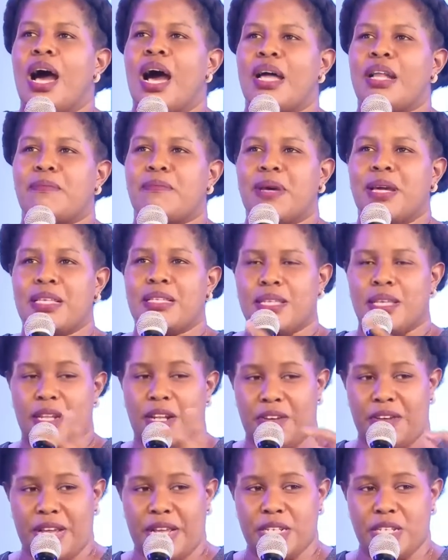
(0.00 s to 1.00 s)
And my
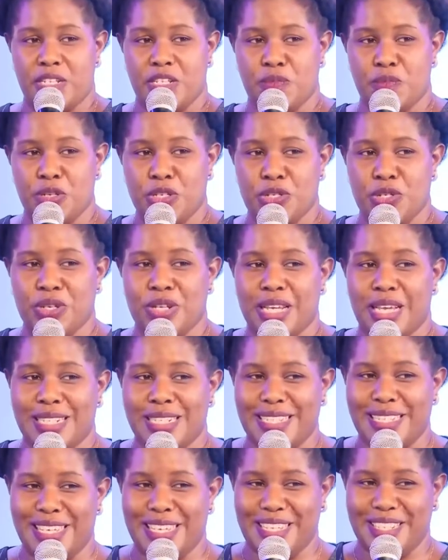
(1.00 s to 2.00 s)
salary, I didn't mention
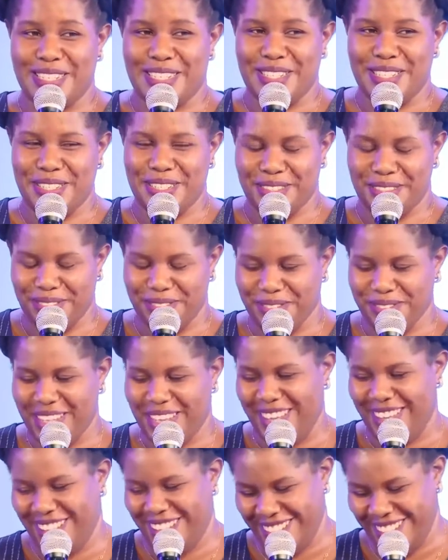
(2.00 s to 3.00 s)
at Airtel,
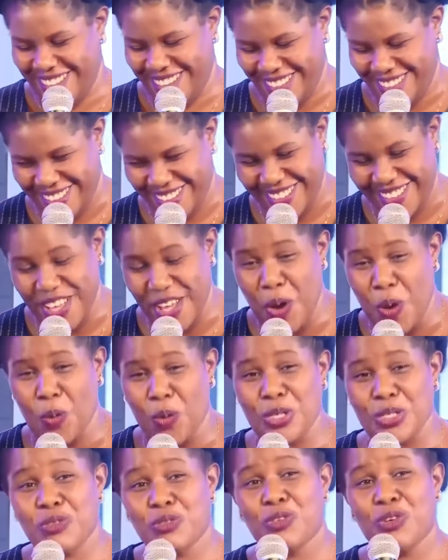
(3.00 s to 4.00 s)

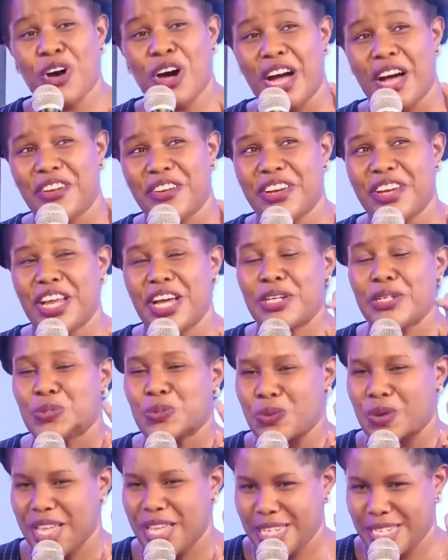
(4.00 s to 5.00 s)
was
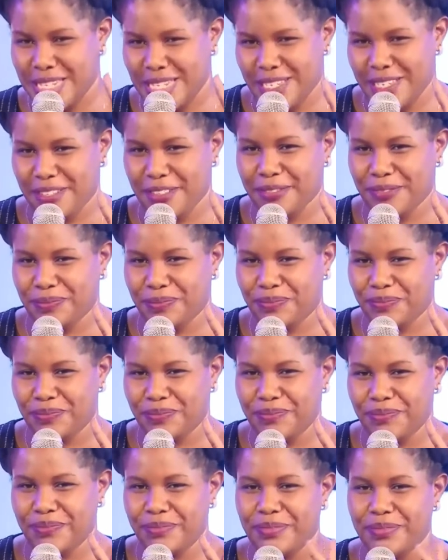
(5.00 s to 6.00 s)
420.
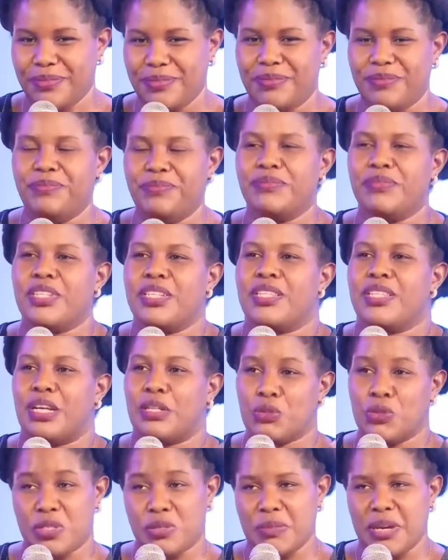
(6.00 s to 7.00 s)

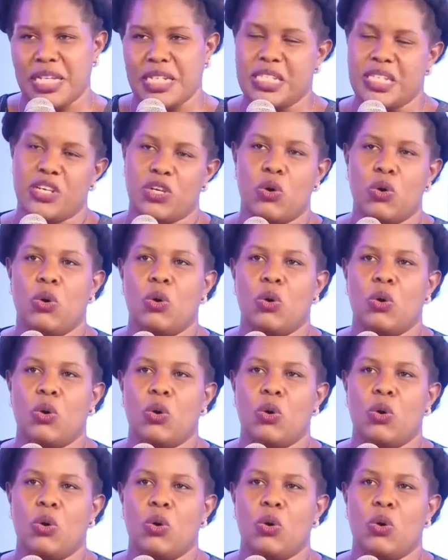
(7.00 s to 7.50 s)
That was my take